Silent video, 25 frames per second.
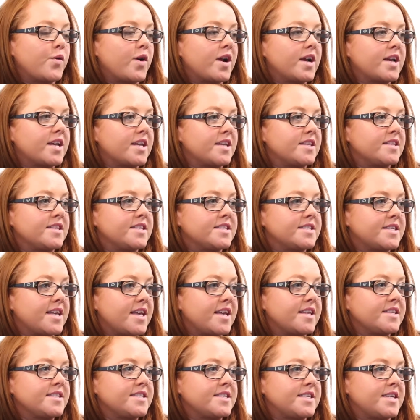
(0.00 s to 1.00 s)
work in the
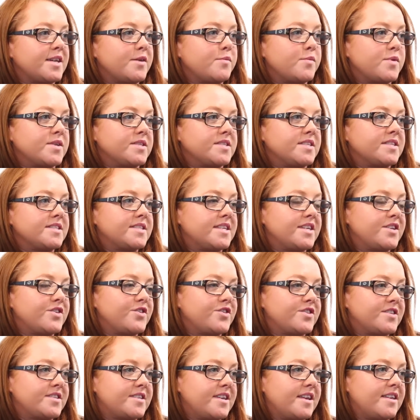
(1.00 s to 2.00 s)
sales team as a
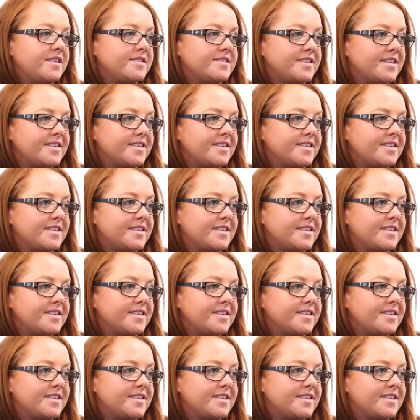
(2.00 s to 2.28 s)
senior sales